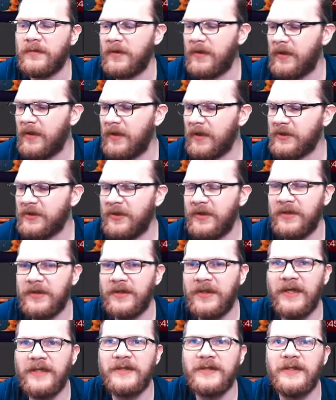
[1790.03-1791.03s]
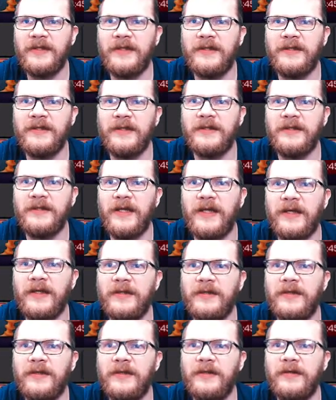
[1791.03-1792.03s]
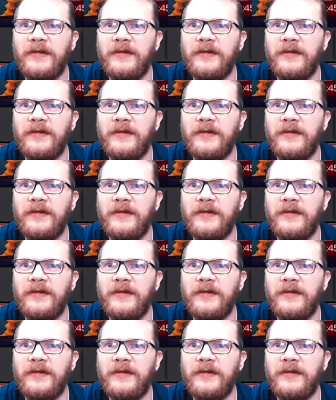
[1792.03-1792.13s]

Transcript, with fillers: I'll actually test this in a second